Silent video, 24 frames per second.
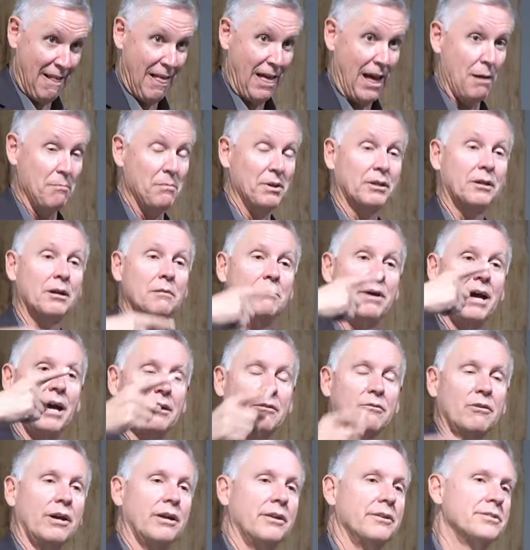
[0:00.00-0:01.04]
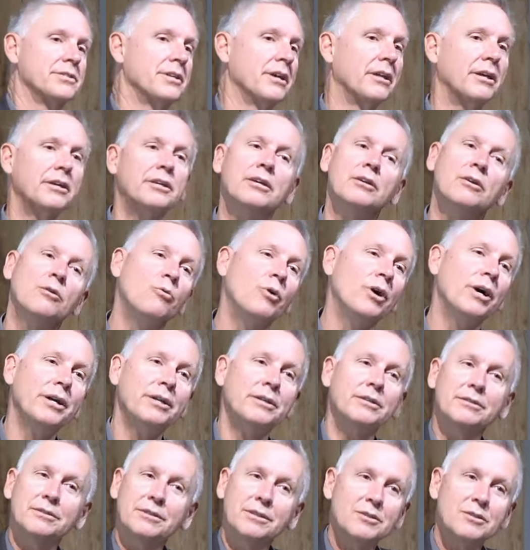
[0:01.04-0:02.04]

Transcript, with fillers: I'm going to come back around and say, like, you know what?